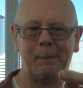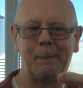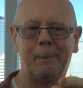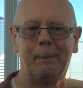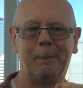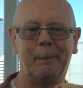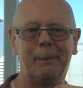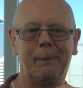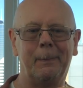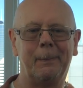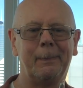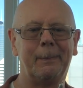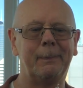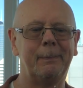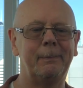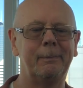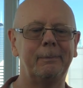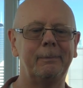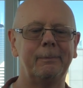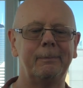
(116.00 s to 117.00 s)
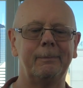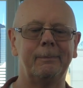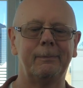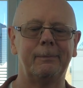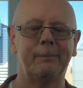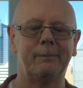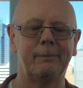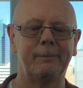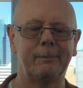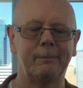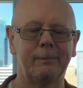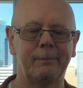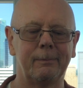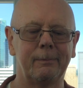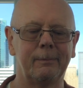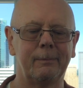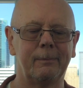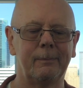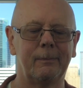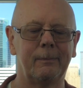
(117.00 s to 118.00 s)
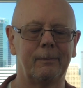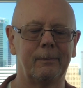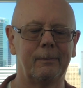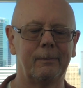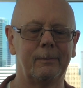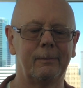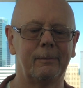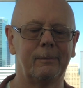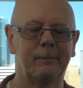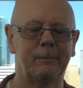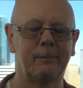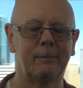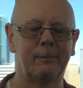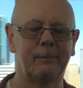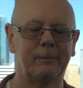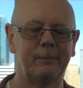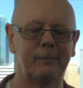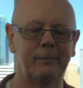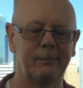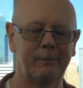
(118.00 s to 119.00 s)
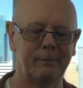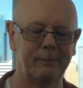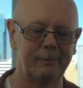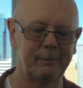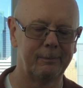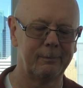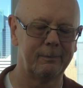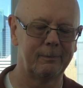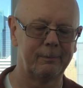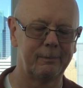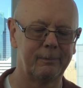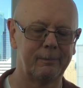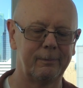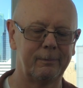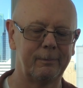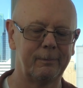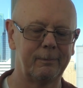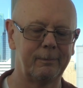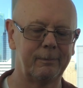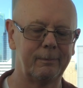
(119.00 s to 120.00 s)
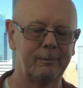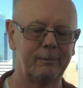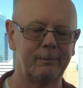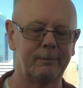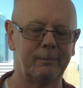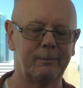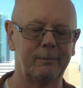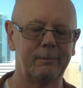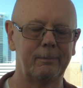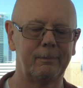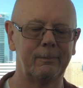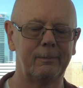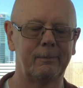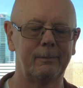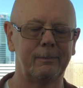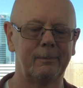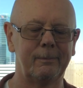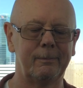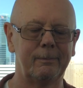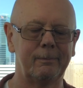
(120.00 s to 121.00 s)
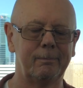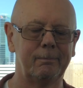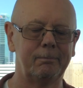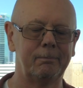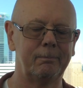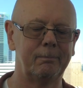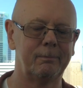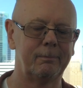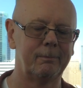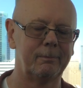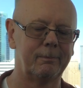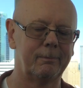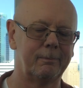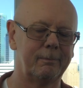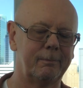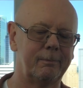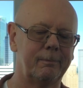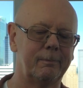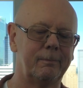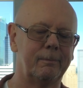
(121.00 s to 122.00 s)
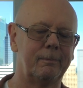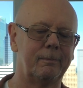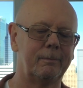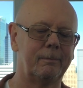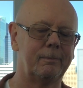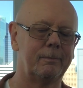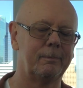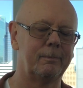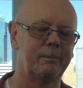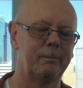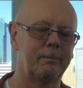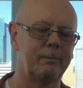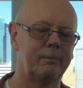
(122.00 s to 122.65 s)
No words are spoken by the person on screen.